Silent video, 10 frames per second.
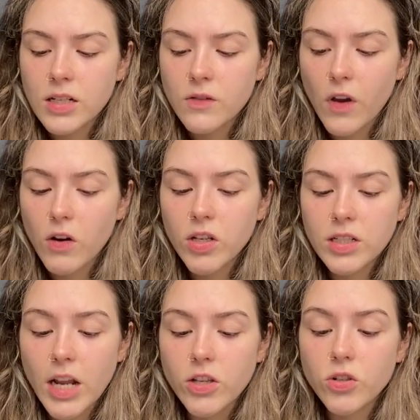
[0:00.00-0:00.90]
is very
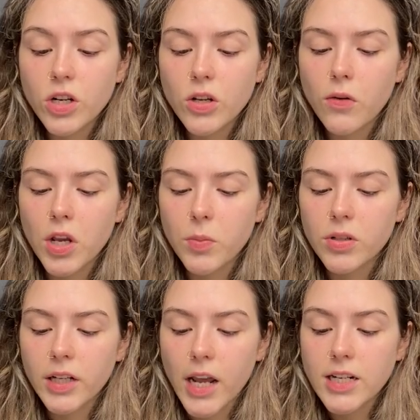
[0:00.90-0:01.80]
good-natured and
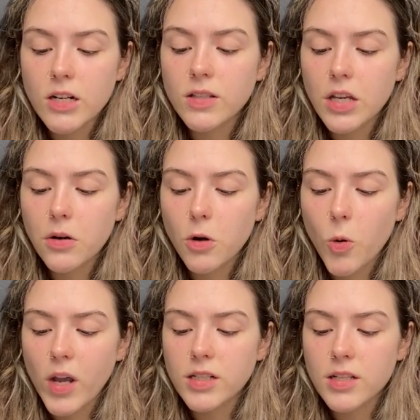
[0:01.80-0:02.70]
agreeable, and I dare say her
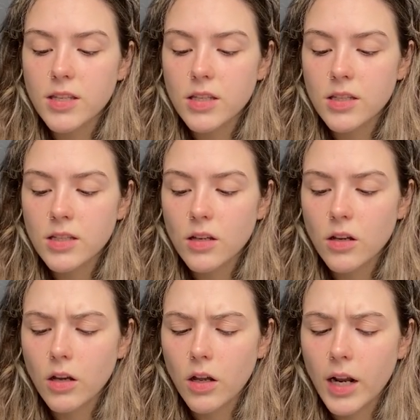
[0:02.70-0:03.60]
acquaintance
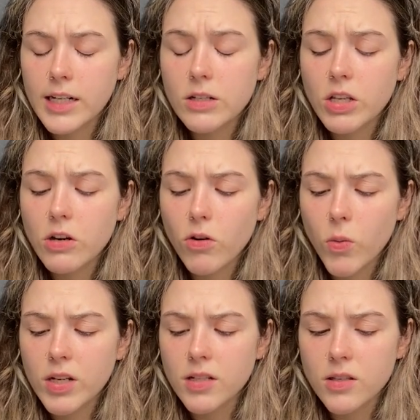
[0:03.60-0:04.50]

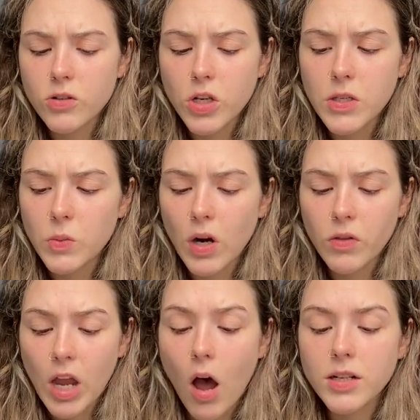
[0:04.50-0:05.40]
are just what
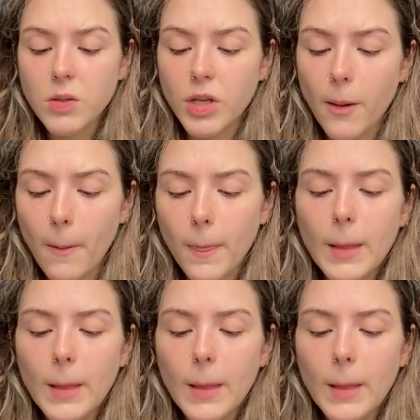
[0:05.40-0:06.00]
they ought to be.